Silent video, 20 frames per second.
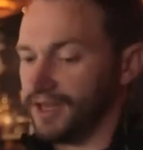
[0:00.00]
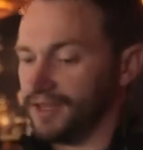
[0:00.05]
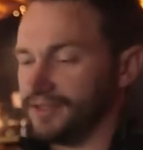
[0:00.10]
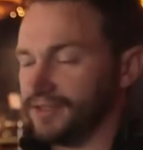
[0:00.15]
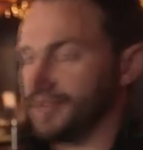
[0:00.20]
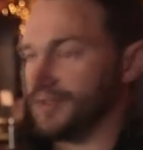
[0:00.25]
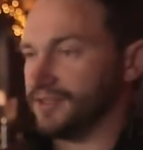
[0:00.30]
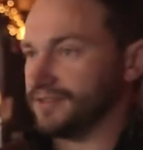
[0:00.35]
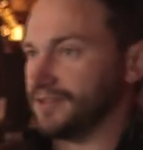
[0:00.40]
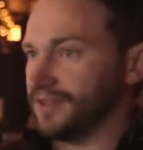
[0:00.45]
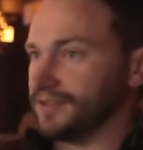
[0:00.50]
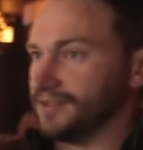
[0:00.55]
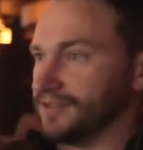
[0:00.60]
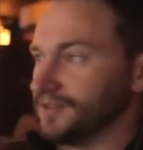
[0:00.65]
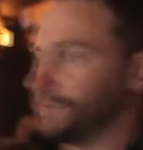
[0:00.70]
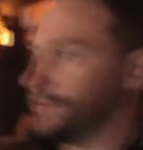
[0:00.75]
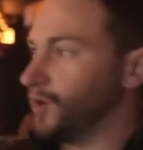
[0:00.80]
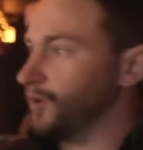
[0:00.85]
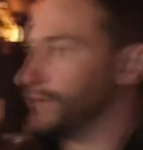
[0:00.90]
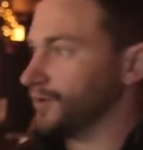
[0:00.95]
idea is that
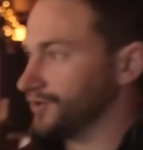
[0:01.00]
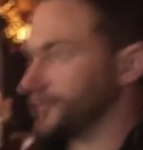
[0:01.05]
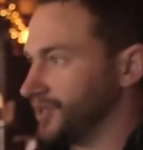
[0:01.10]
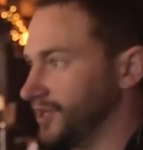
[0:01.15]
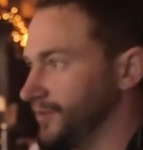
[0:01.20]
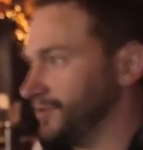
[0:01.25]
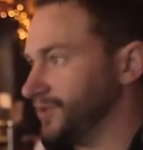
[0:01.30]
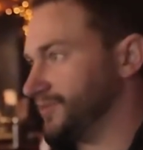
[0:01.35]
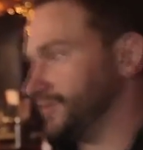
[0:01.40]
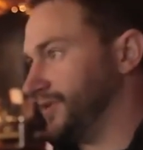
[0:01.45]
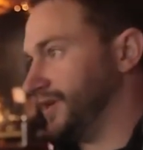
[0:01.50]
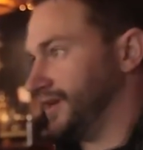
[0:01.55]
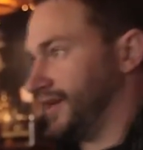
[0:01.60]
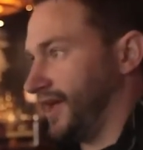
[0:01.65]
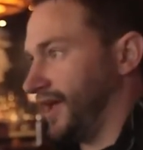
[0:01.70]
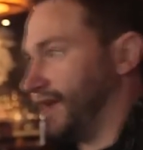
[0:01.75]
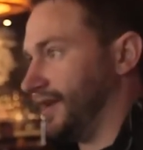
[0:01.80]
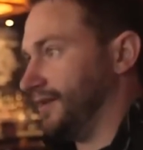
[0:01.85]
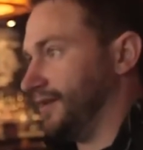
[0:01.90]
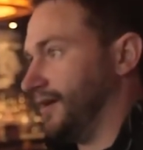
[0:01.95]
this poker chip is being
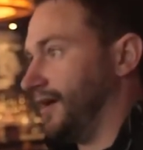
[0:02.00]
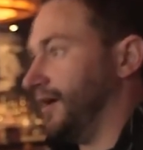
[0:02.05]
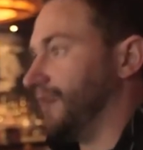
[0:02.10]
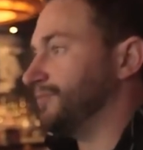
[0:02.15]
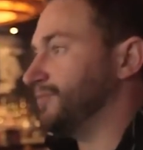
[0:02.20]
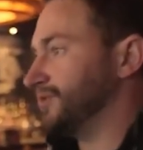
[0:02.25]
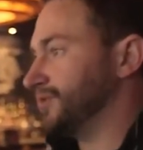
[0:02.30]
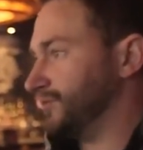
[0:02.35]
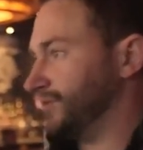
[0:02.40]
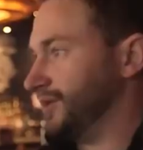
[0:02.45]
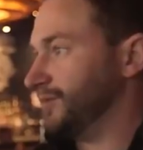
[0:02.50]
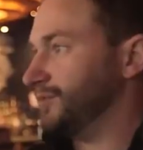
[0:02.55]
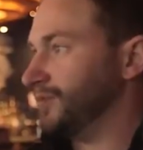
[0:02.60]
handed off between